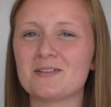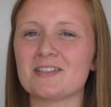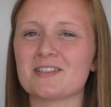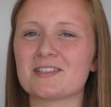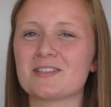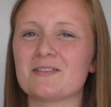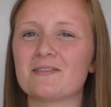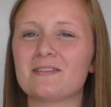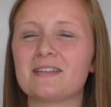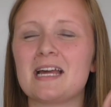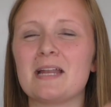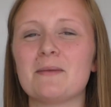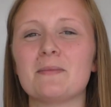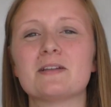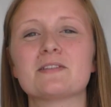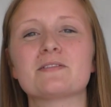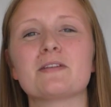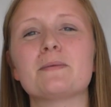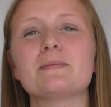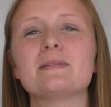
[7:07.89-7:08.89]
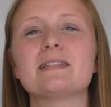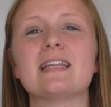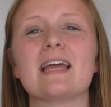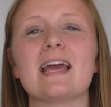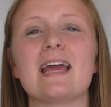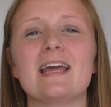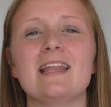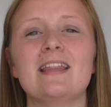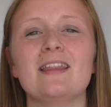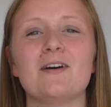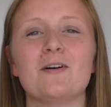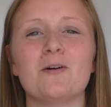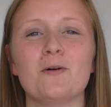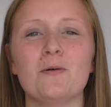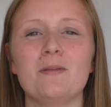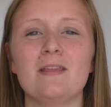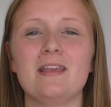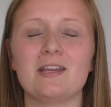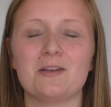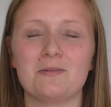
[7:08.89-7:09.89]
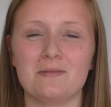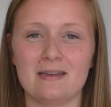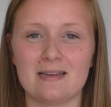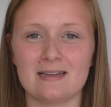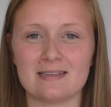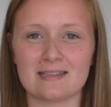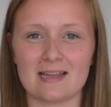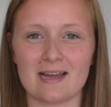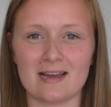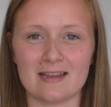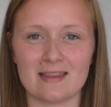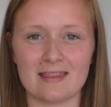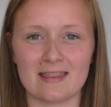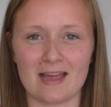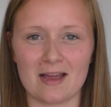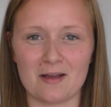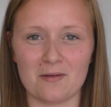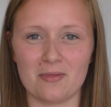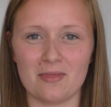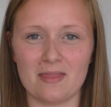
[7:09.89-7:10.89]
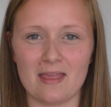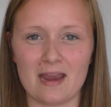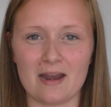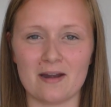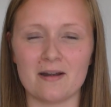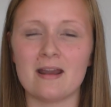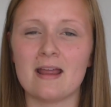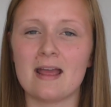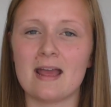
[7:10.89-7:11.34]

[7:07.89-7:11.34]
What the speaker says: just go down my description and all the ingredients are down there.